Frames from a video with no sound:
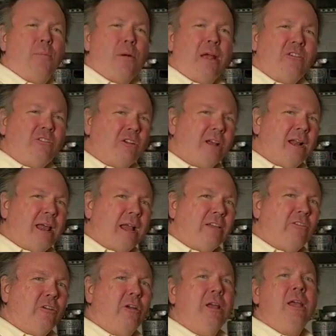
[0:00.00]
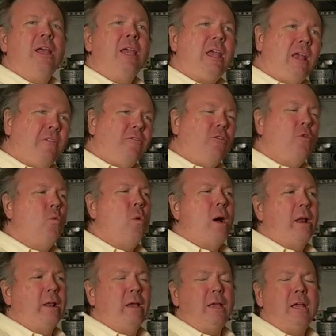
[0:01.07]
pressure connector if you
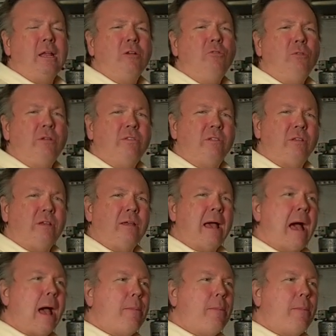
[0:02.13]
want to increase the